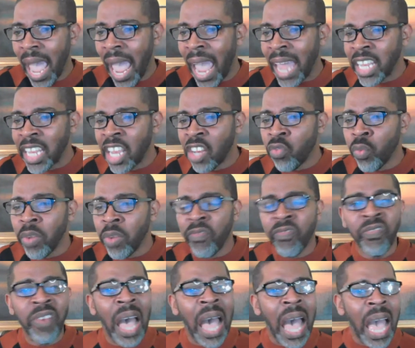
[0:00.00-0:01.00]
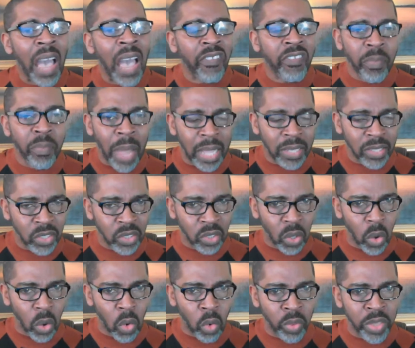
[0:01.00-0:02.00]
And it revived my
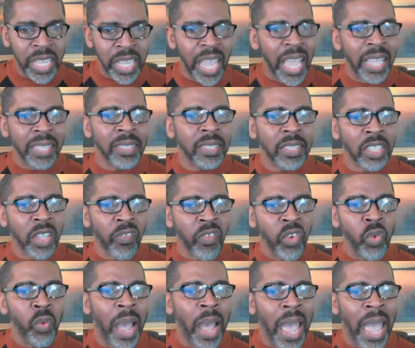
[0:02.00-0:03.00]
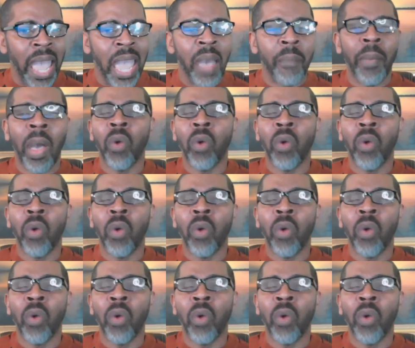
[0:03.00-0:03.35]
soul, the essence of who I am,